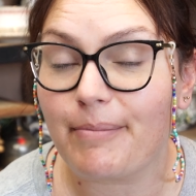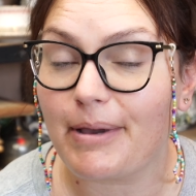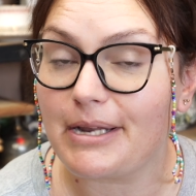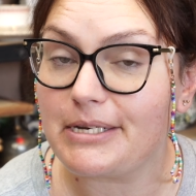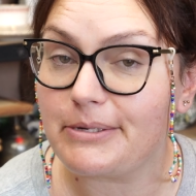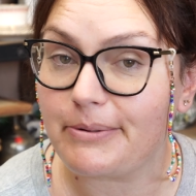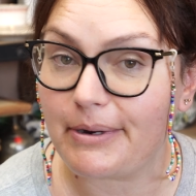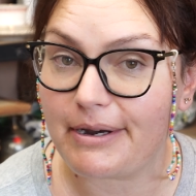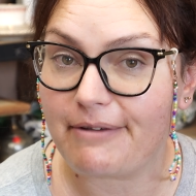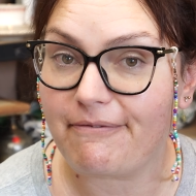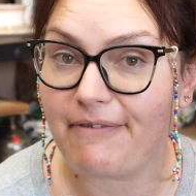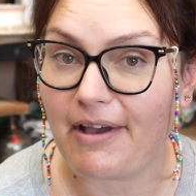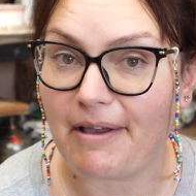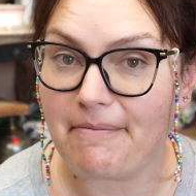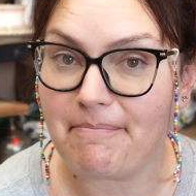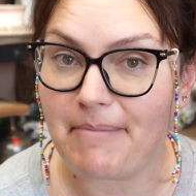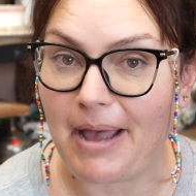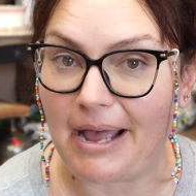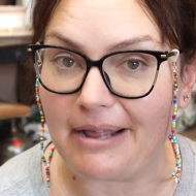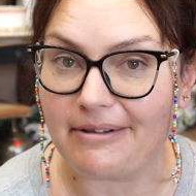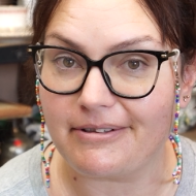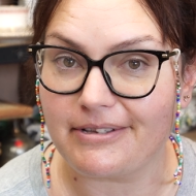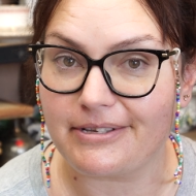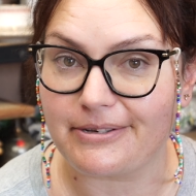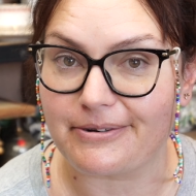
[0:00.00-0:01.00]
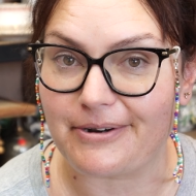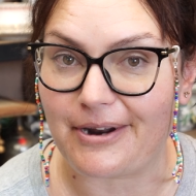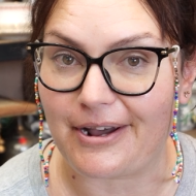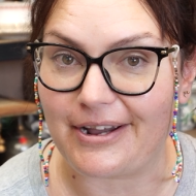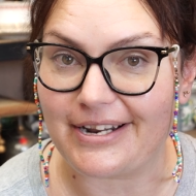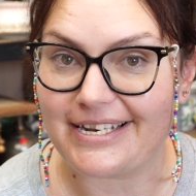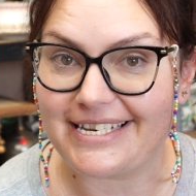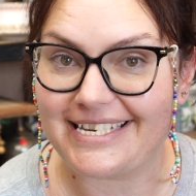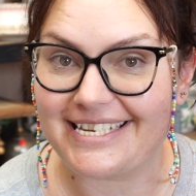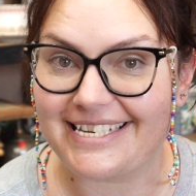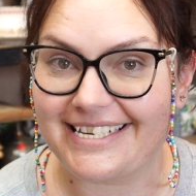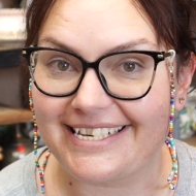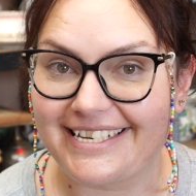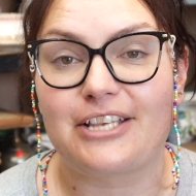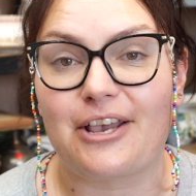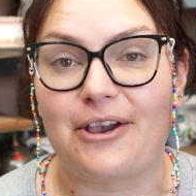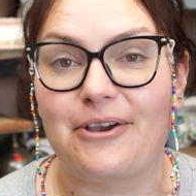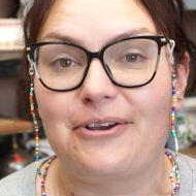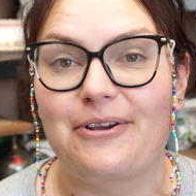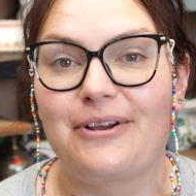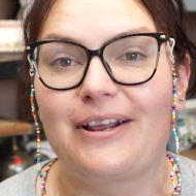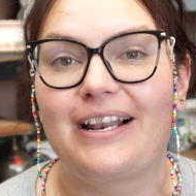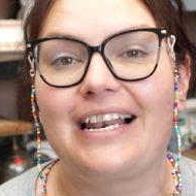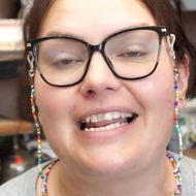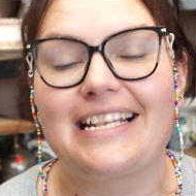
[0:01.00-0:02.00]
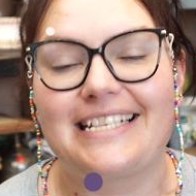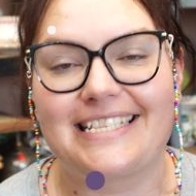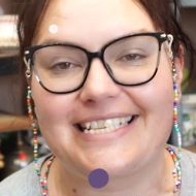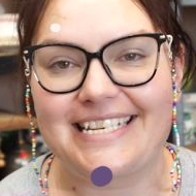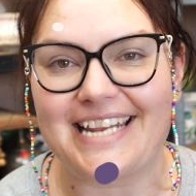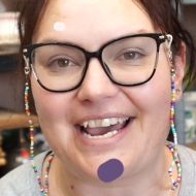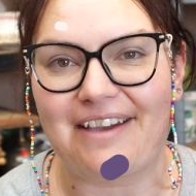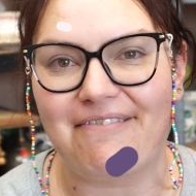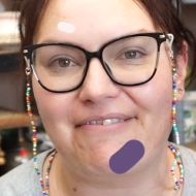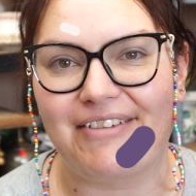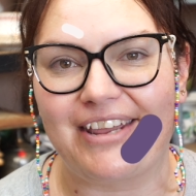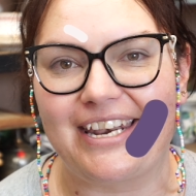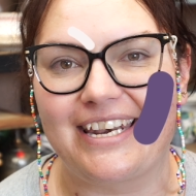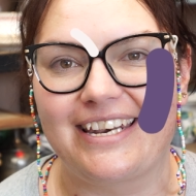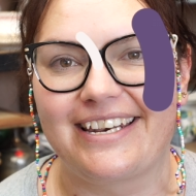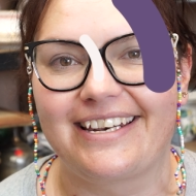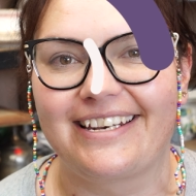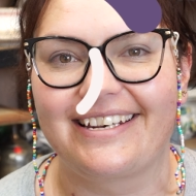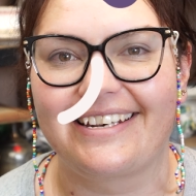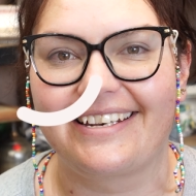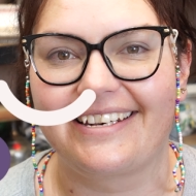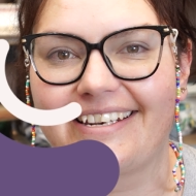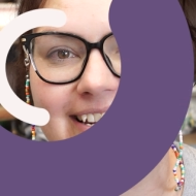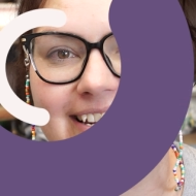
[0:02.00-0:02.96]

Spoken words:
my £25 or not. So let's dive in.